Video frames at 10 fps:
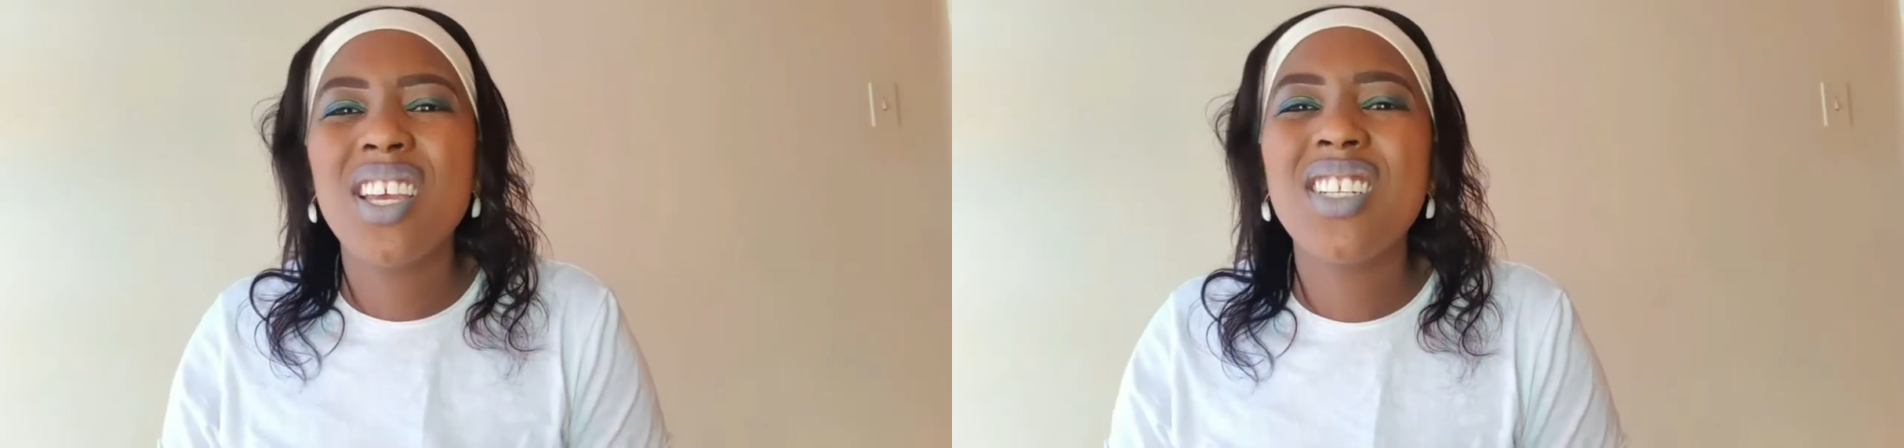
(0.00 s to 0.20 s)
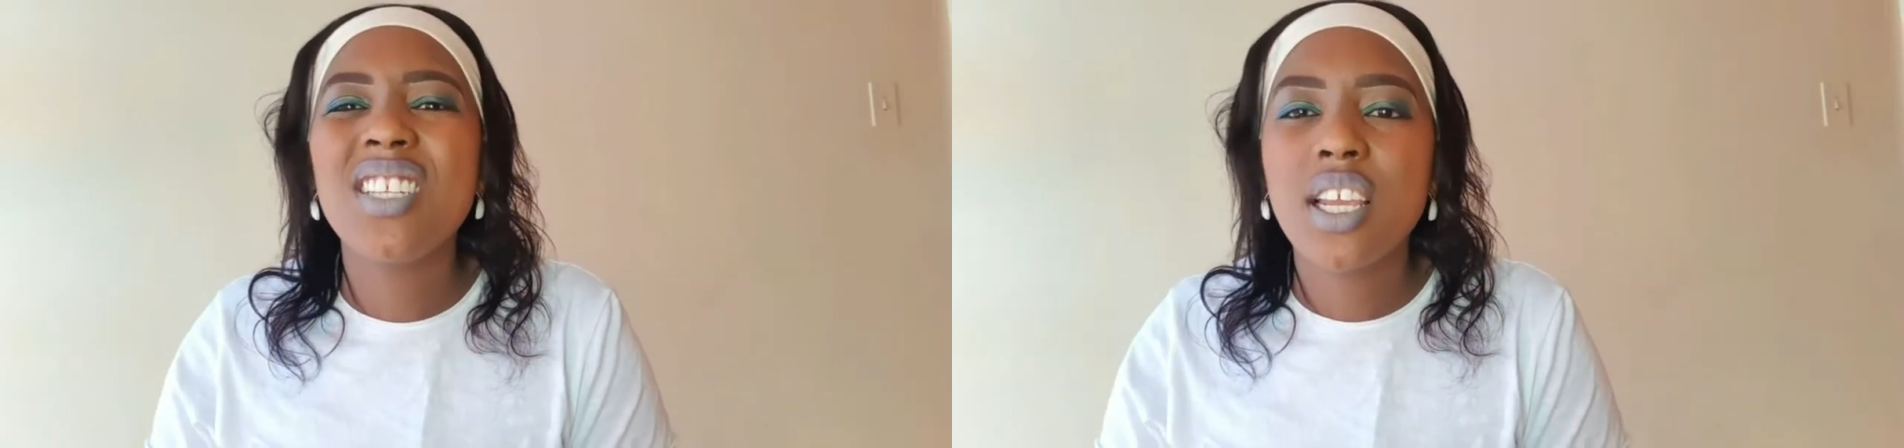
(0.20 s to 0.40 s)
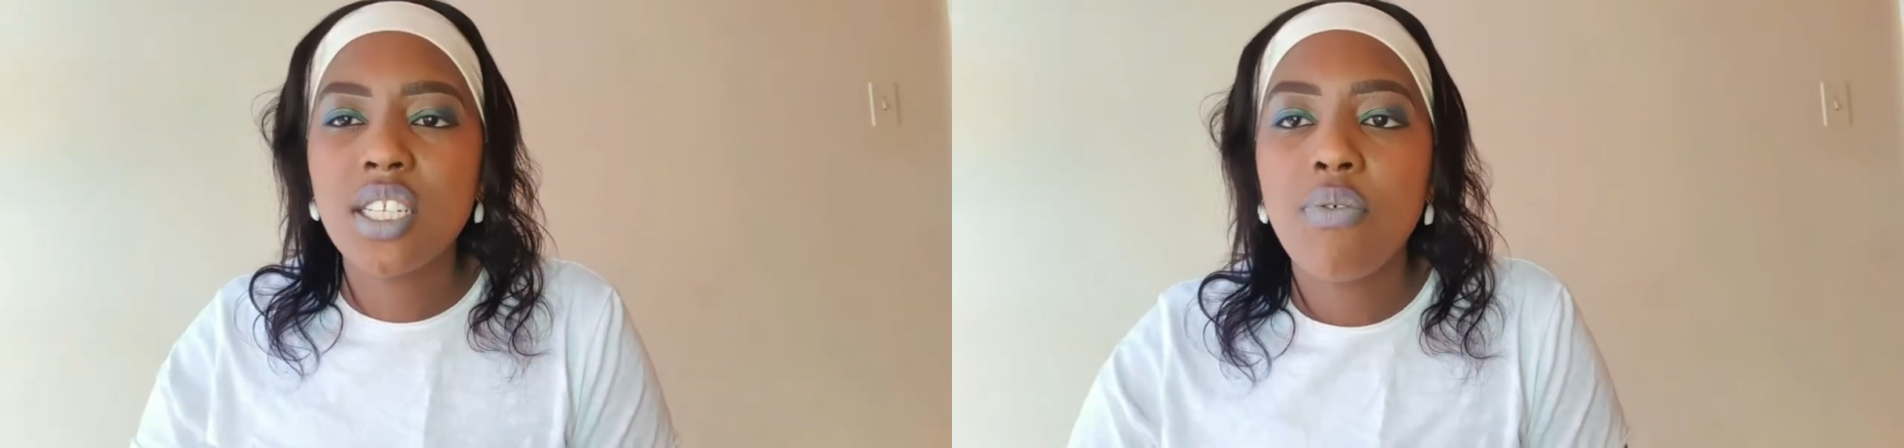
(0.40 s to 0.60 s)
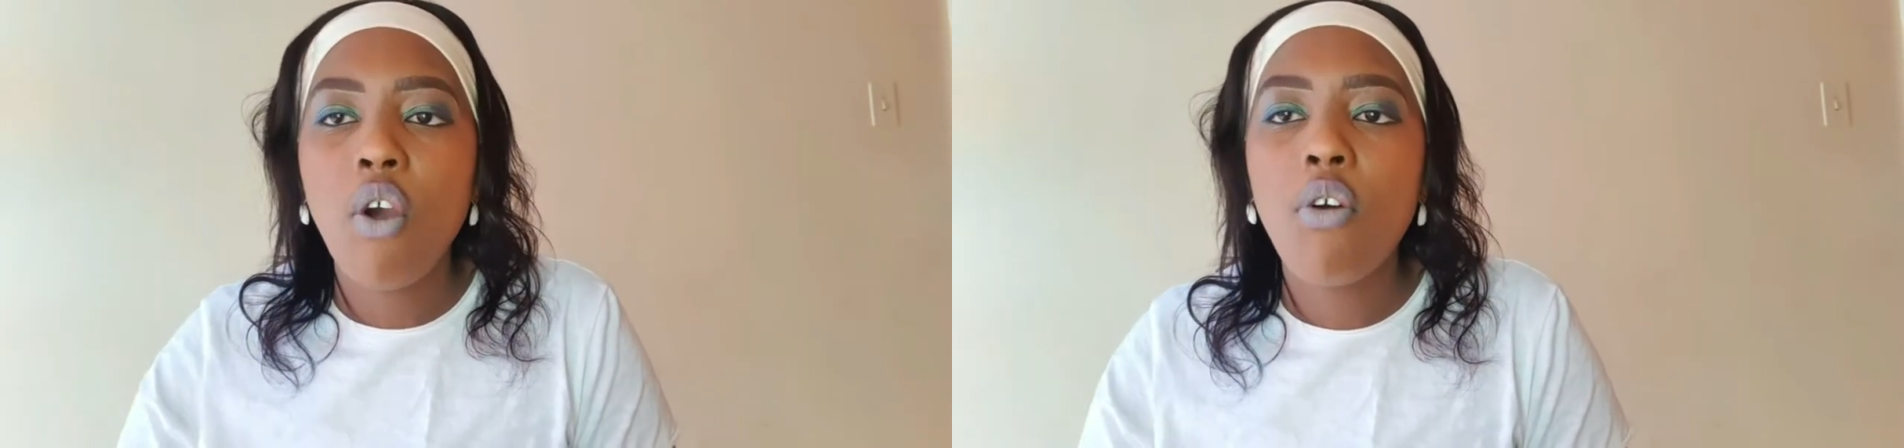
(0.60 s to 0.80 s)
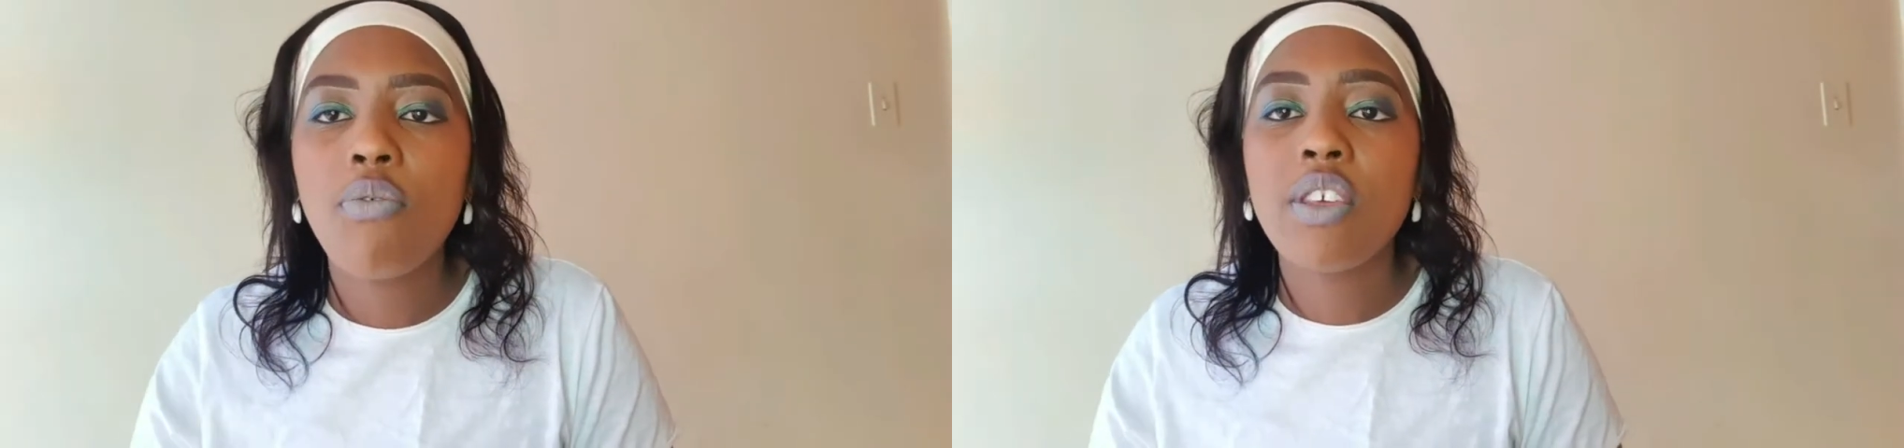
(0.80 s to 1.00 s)
indicative
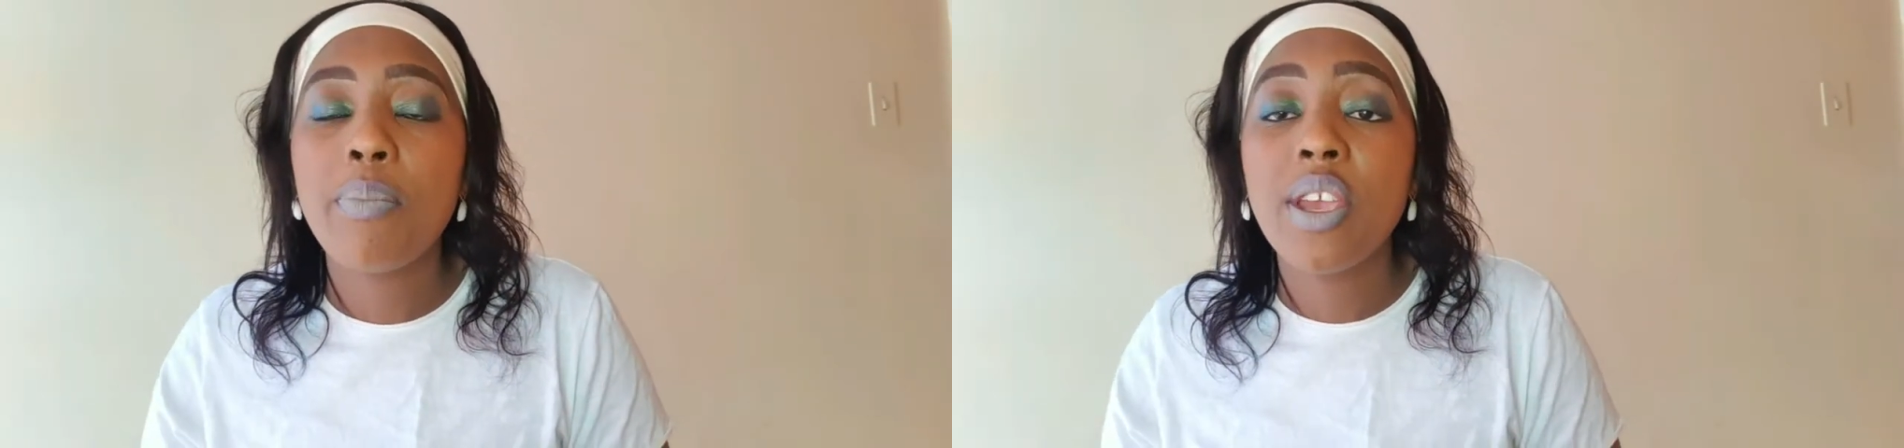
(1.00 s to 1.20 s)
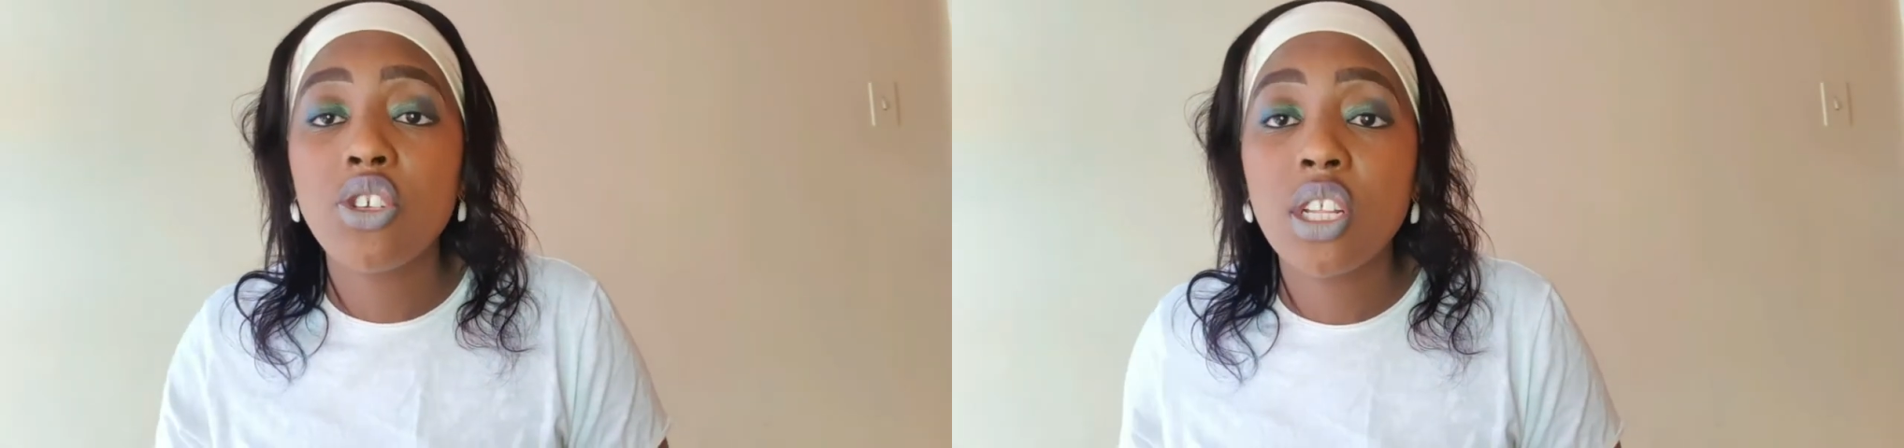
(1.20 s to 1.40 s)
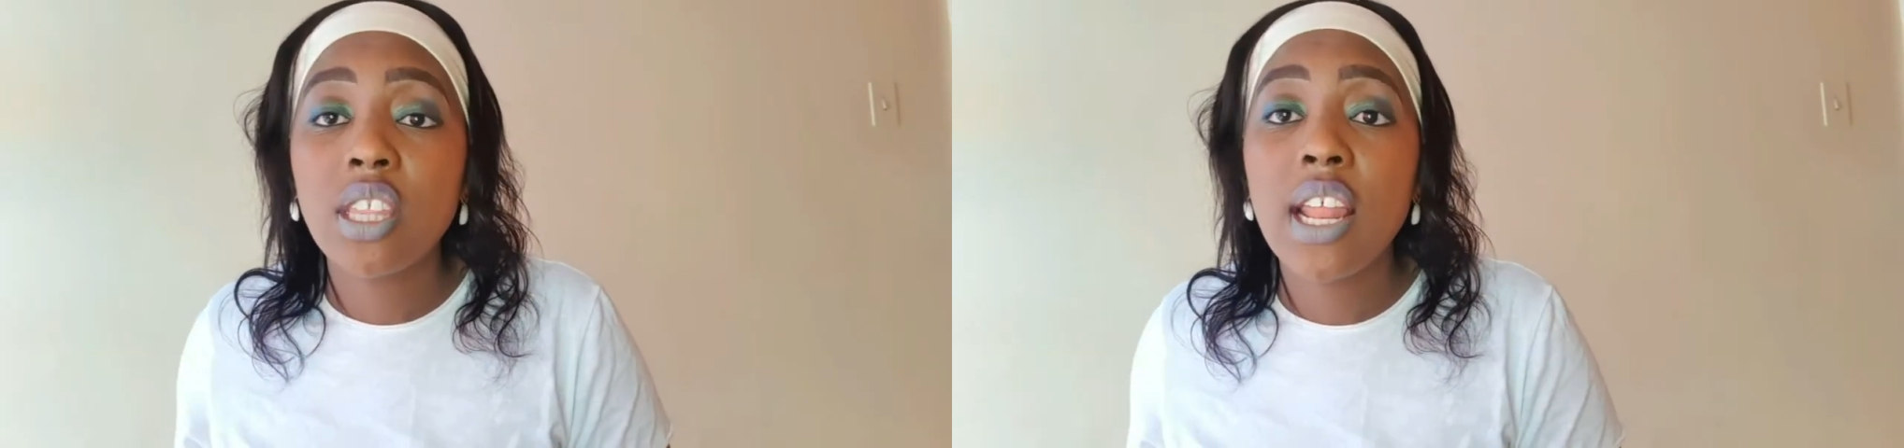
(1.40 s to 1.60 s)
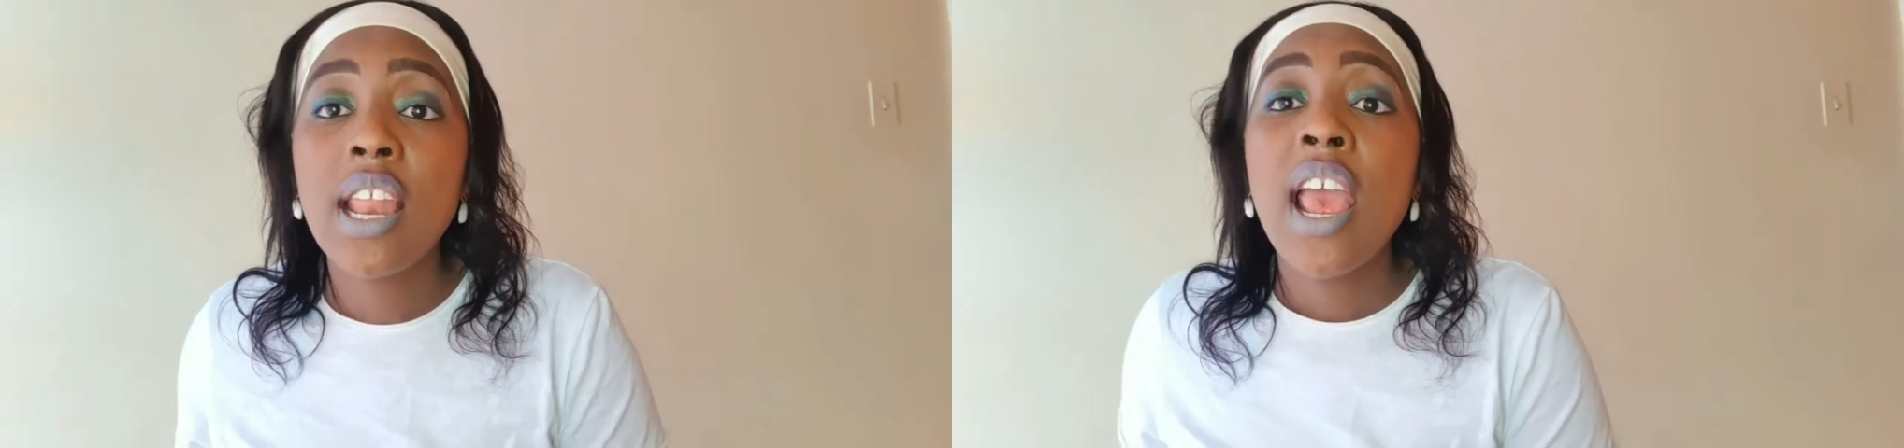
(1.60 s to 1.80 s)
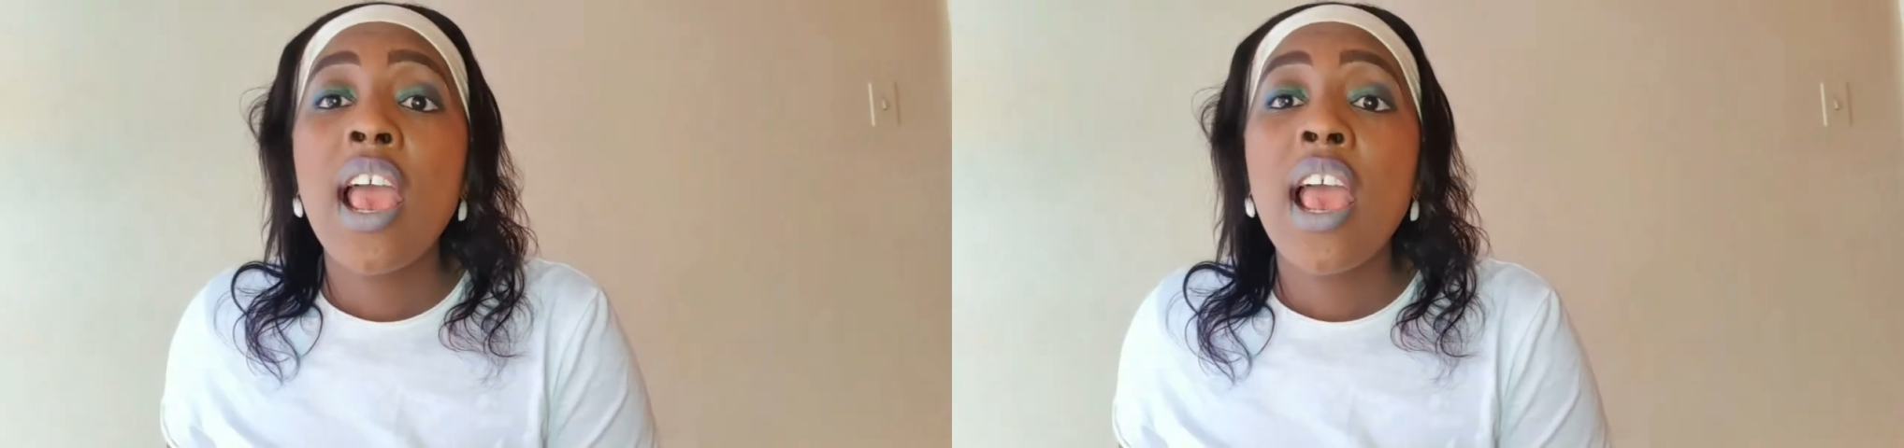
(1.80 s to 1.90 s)
of the patient then